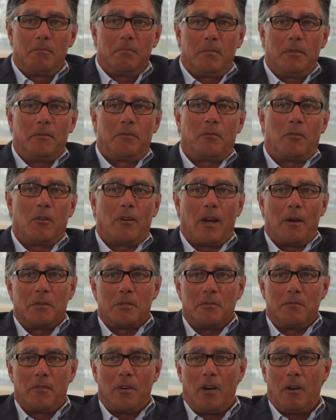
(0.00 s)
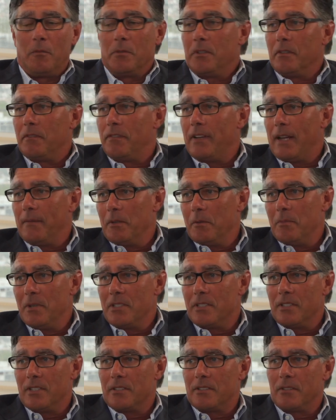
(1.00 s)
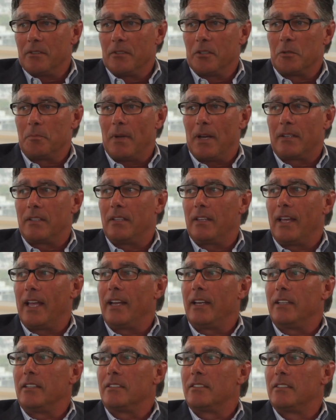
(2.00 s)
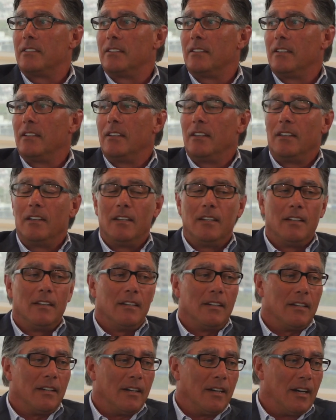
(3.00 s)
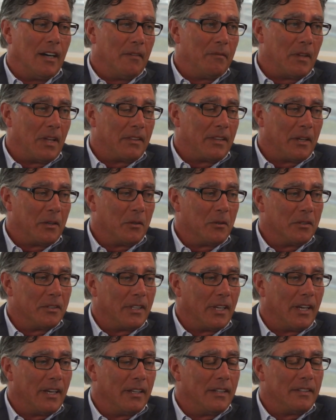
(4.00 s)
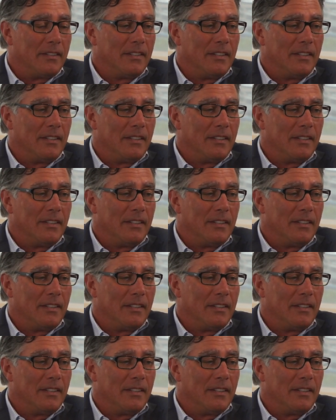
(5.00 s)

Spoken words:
before I was involved with the family business, so it goes back to the 80s. I'm not that old yet.